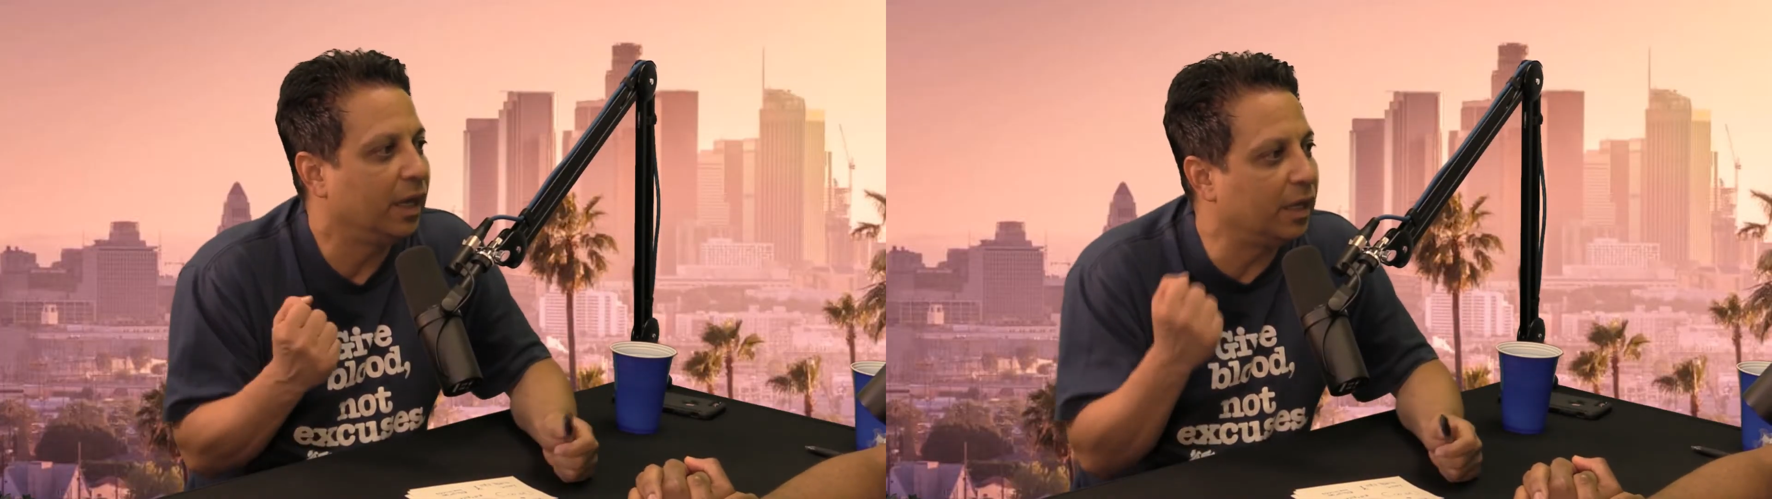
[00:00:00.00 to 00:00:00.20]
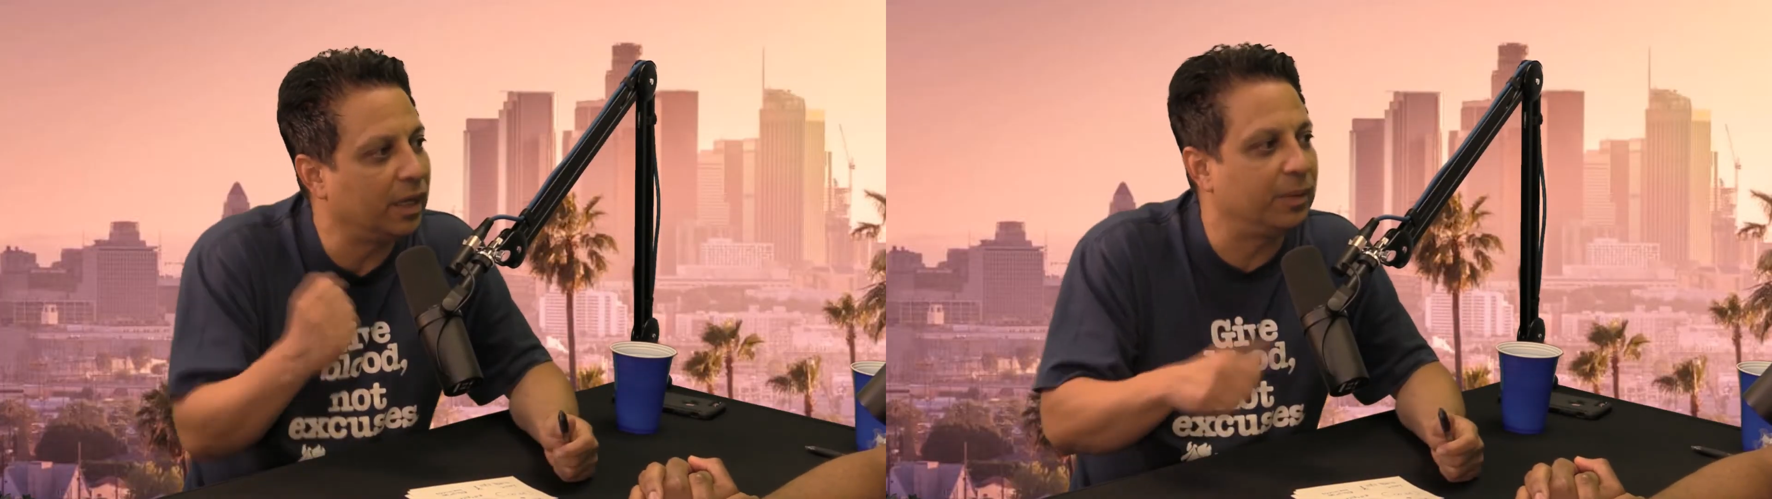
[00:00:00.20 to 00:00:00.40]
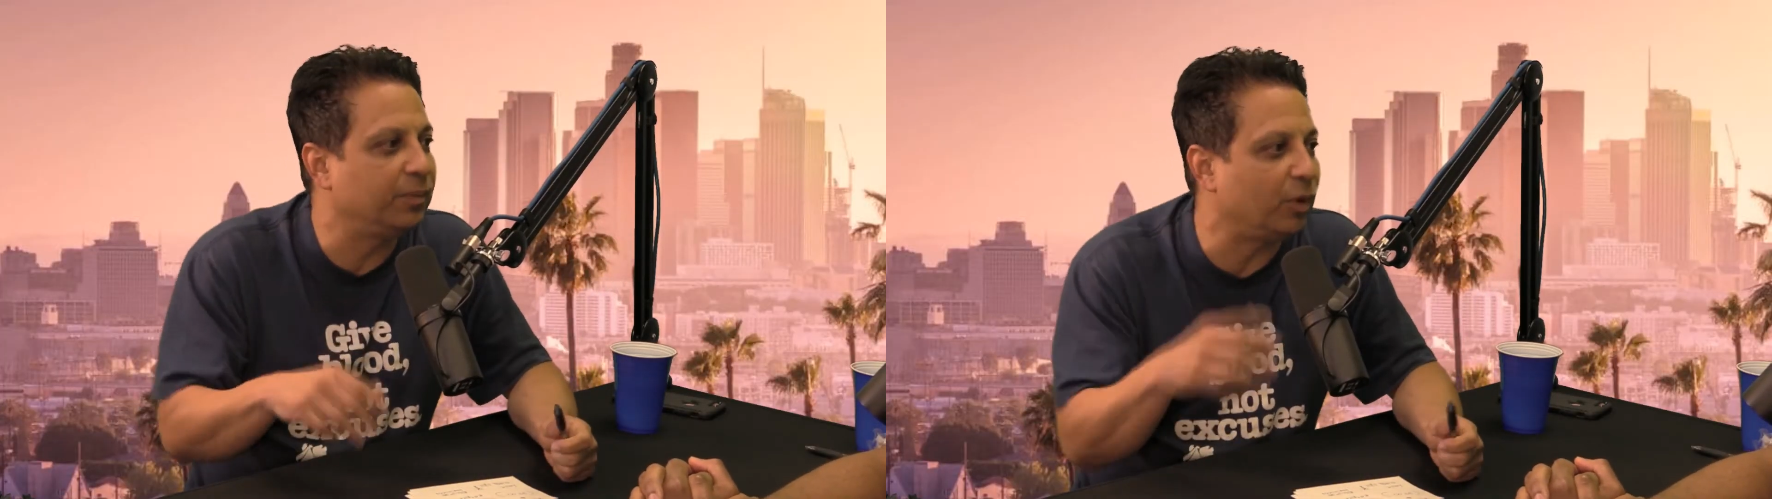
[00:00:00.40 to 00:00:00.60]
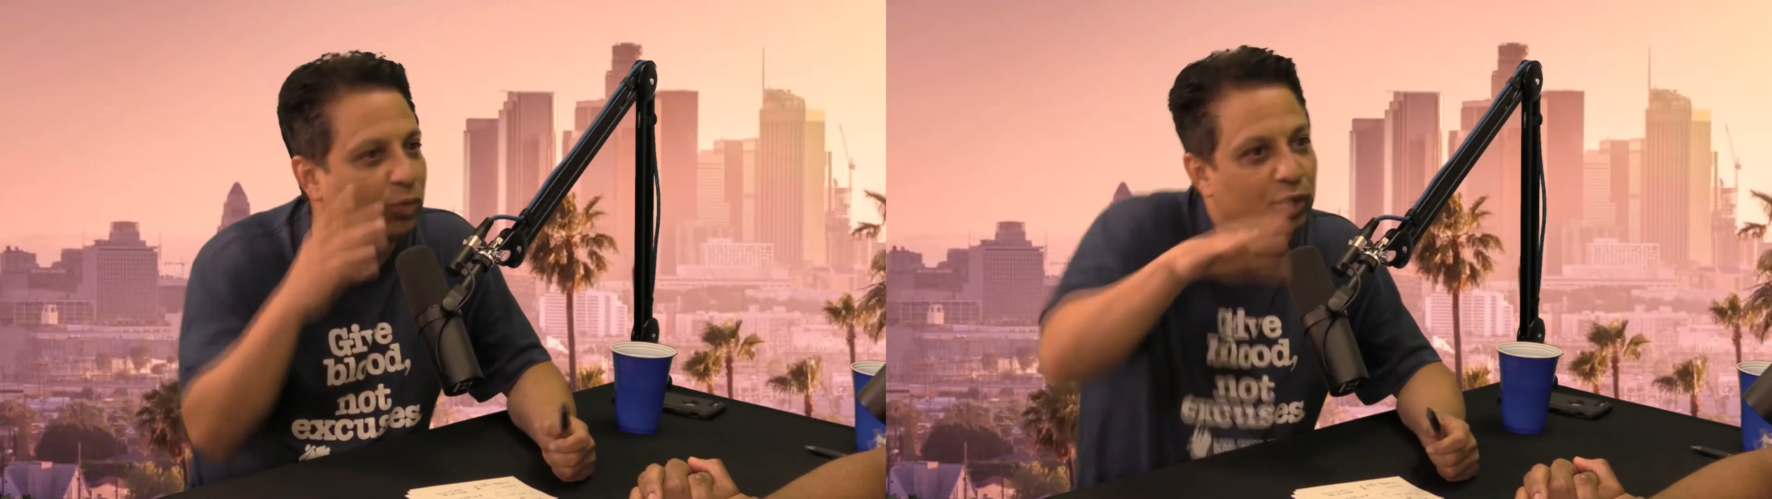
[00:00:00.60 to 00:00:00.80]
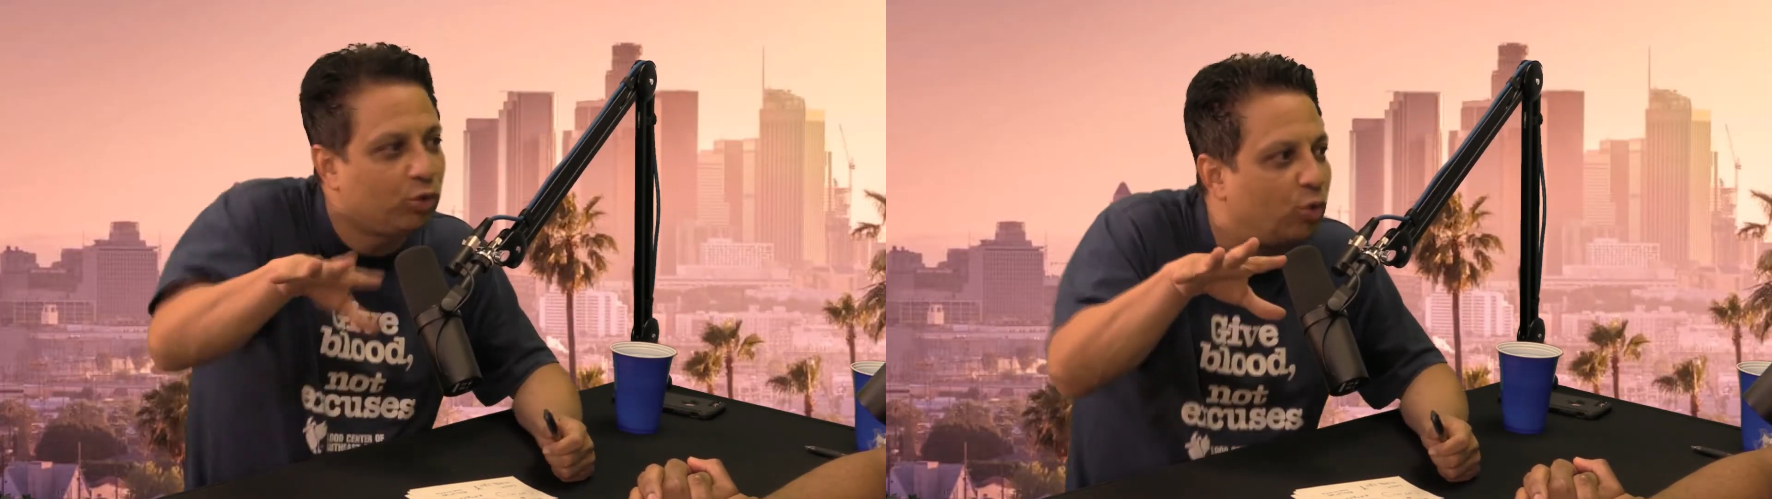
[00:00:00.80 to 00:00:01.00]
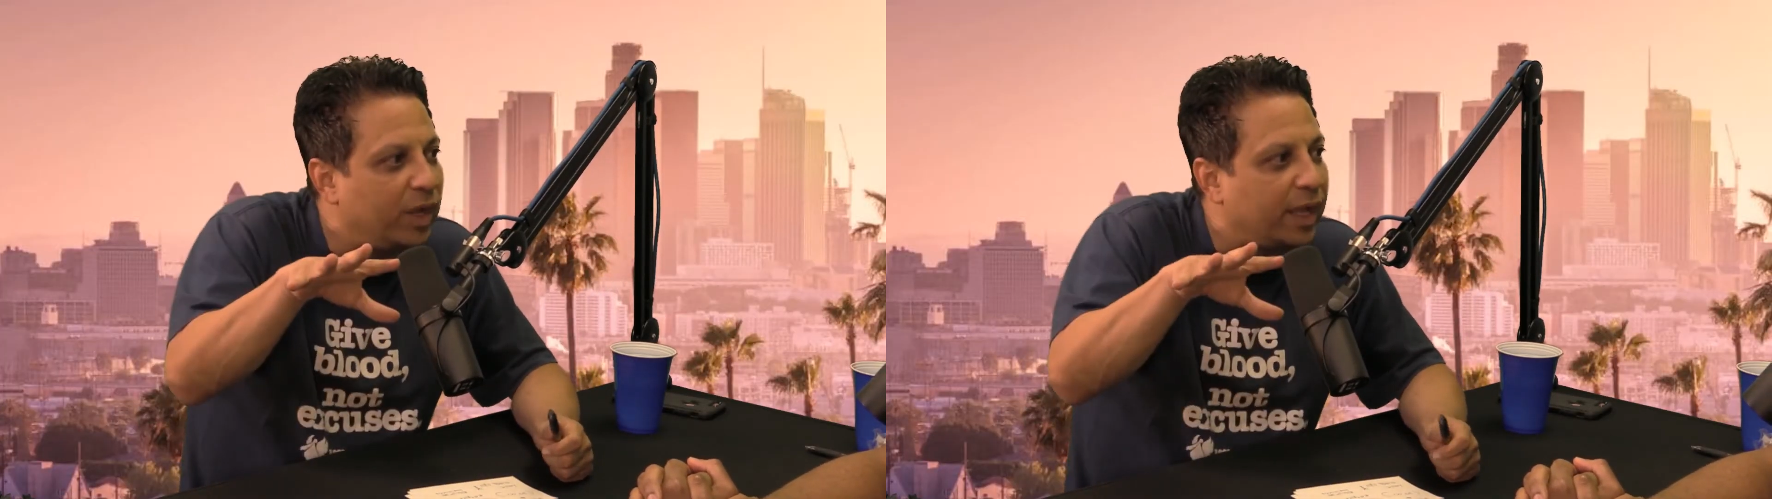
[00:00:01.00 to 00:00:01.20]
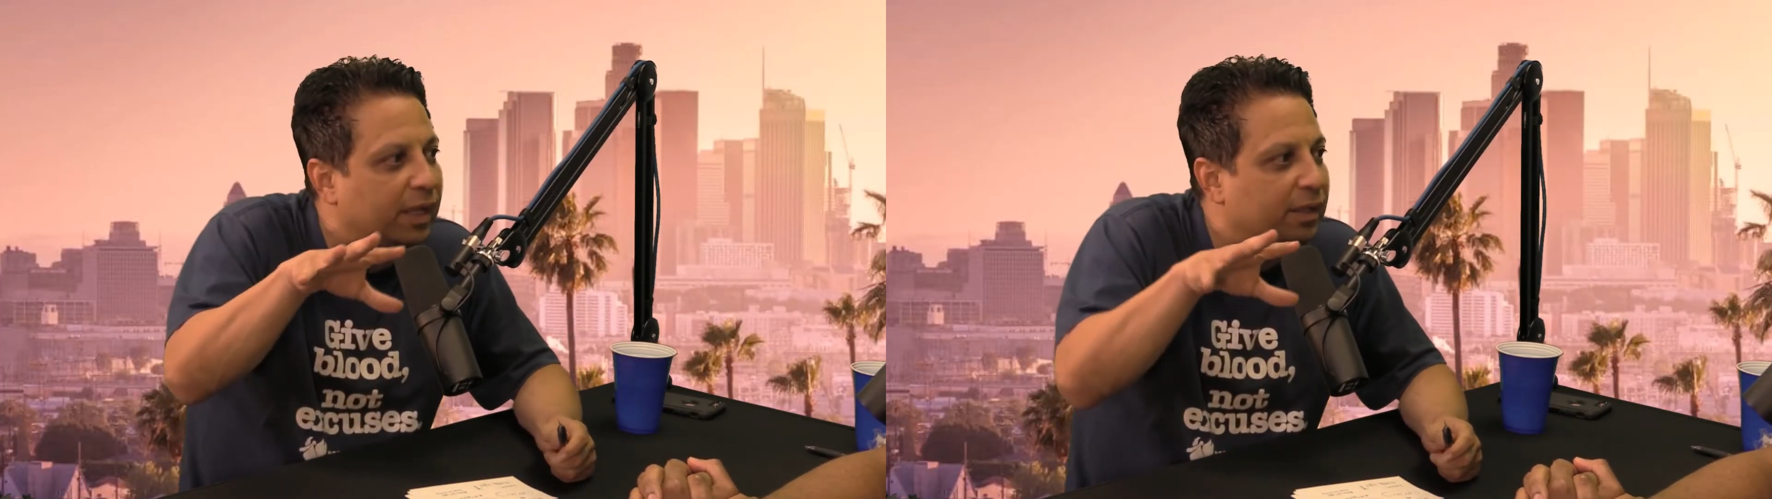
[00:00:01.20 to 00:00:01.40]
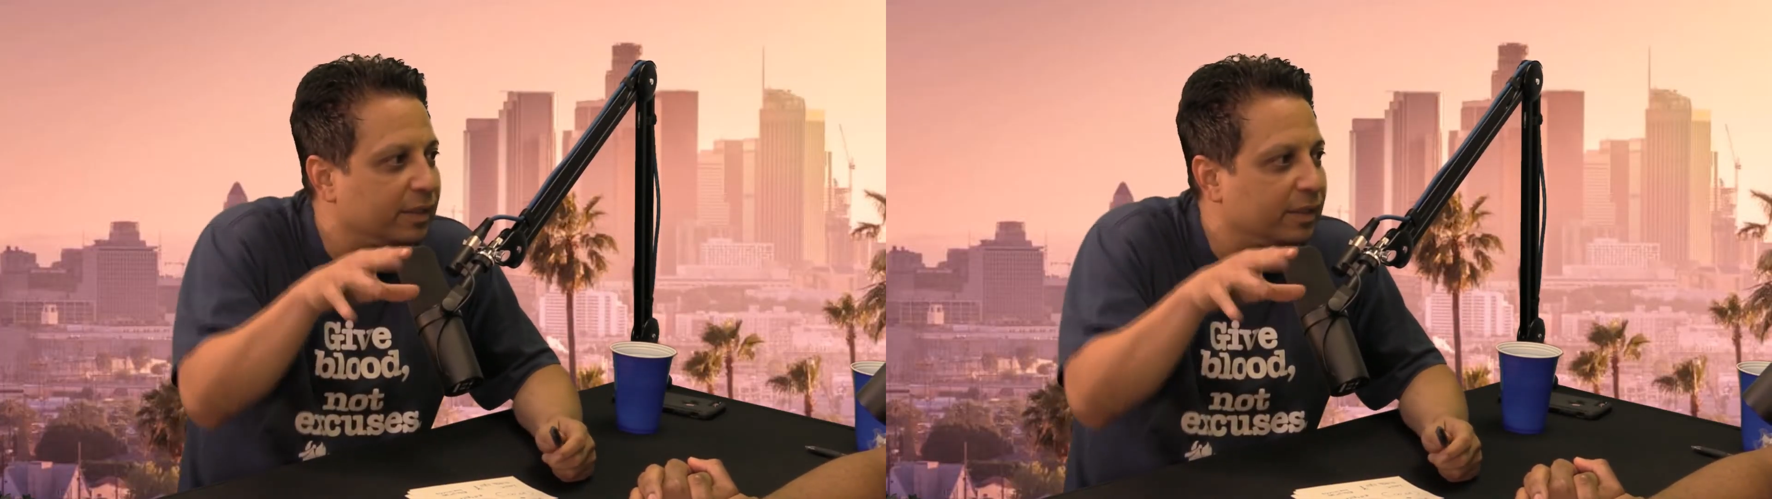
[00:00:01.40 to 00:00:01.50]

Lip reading: real quick.